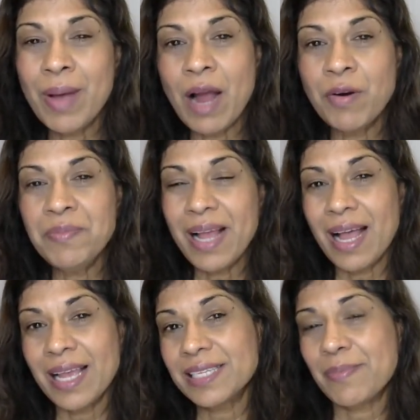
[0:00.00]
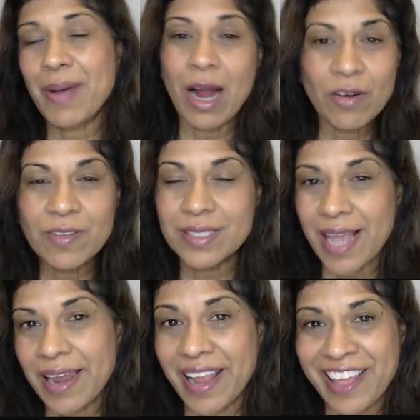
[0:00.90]
Power BI is a powerful
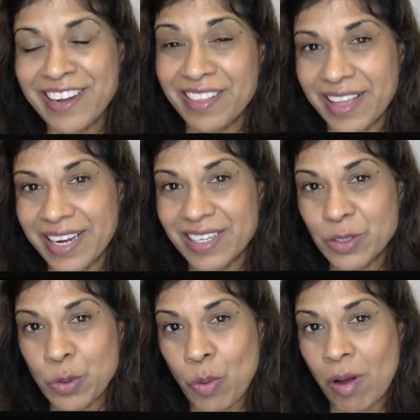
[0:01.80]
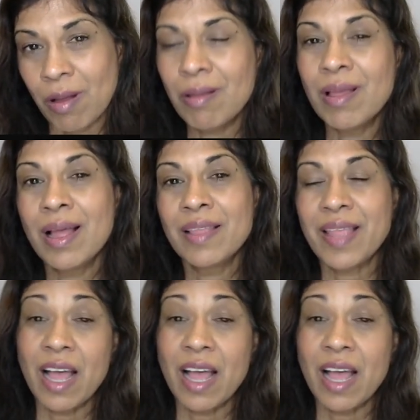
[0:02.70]
data analytics tool